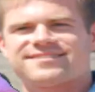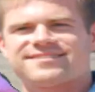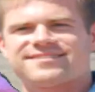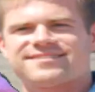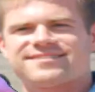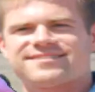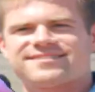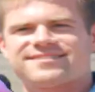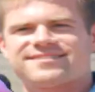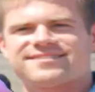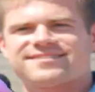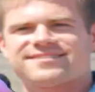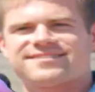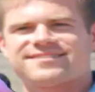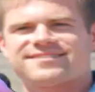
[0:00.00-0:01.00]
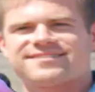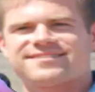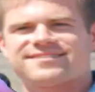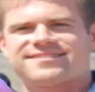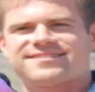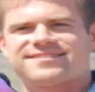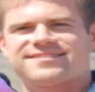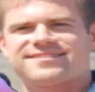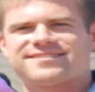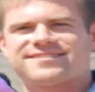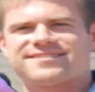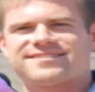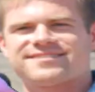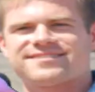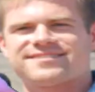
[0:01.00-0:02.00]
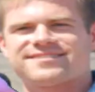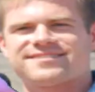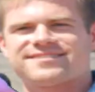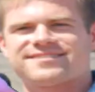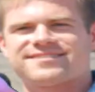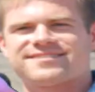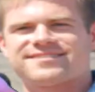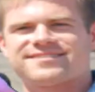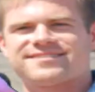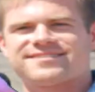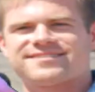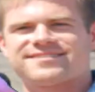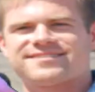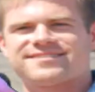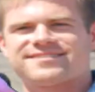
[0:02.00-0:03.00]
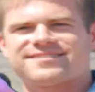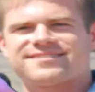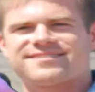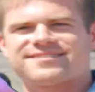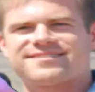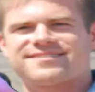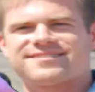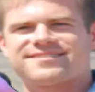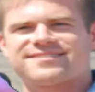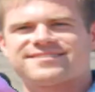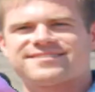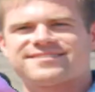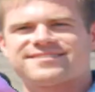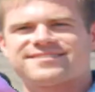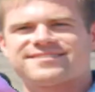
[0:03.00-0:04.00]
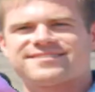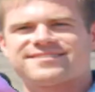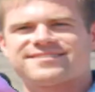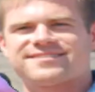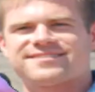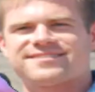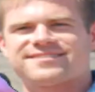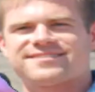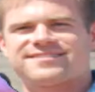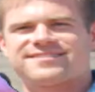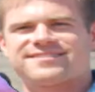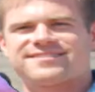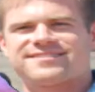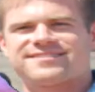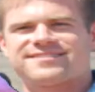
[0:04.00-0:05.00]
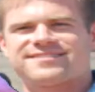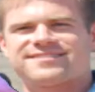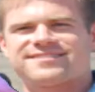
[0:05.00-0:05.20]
[no speech]